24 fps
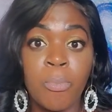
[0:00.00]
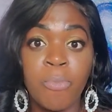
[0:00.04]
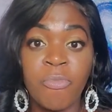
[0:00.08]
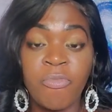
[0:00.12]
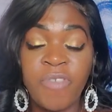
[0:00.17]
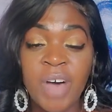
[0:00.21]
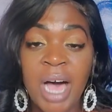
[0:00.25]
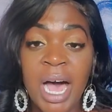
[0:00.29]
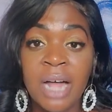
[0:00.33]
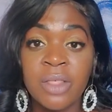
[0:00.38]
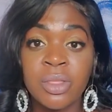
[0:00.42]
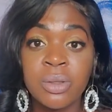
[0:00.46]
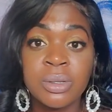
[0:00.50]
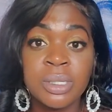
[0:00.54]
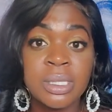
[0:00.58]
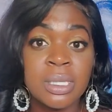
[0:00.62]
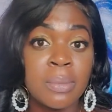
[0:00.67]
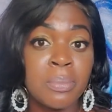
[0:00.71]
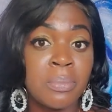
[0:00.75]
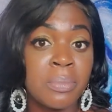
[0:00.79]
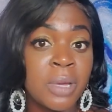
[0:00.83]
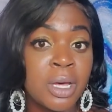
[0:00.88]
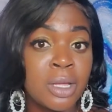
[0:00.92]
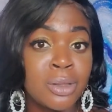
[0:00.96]
fathers
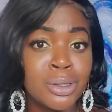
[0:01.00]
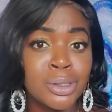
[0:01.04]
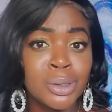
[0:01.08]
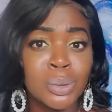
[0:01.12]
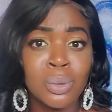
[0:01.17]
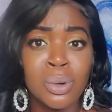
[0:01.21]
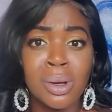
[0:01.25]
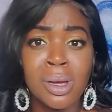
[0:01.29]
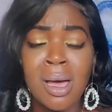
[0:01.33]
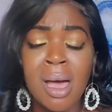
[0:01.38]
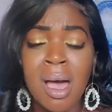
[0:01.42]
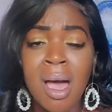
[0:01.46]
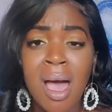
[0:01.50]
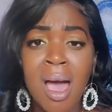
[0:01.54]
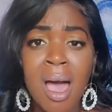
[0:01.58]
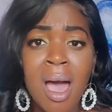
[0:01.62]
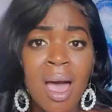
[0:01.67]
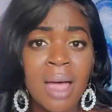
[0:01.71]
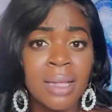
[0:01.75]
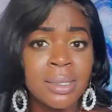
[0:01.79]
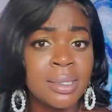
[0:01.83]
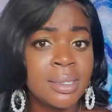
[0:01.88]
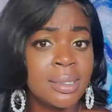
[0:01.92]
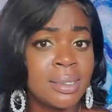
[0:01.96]
and mothers were
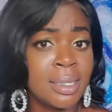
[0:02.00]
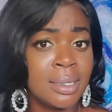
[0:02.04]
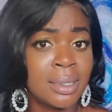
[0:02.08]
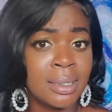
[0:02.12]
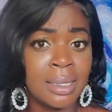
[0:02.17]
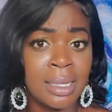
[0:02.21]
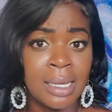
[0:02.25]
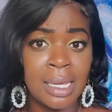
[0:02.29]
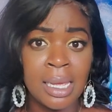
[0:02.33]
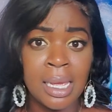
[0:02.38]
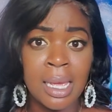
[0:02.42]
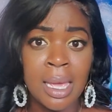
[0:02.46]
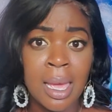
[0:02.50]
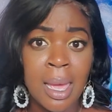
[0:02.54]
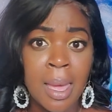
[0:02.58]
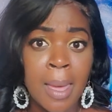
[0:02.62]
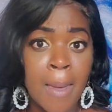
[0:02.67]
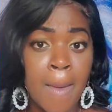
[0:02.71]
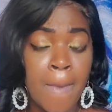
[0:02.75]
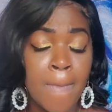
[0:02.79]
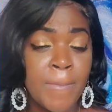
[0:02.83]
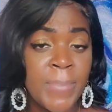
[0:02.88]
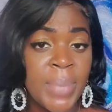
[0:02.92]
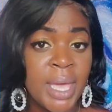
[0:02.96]
constantly
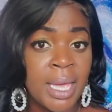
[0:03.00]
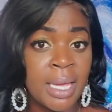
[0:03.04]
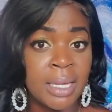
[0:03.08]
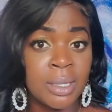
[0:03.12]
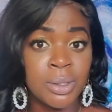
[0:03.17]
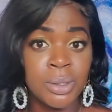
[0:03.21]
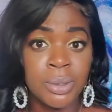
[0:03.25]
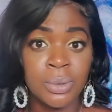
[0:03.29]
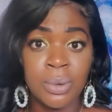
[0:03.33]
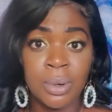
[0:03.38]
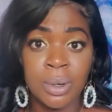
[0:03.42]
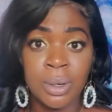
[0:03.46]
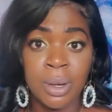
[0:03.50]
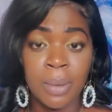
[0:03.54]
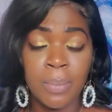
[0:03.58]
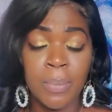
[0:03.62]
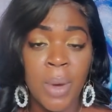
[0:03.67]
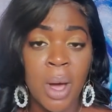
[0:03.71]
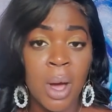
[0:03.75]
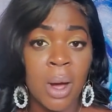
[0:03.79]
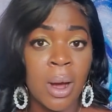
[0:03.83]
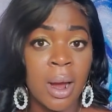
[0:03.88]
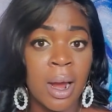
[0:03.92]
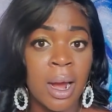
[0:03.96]
being torn
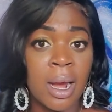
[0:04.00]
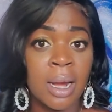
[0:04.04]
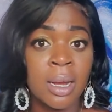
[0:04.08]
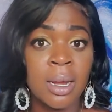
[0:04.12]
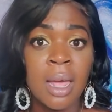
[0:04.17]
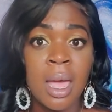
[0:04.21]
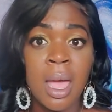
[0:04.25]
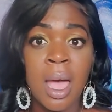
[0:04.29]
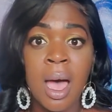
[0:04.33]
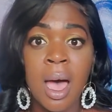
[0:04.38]
apart.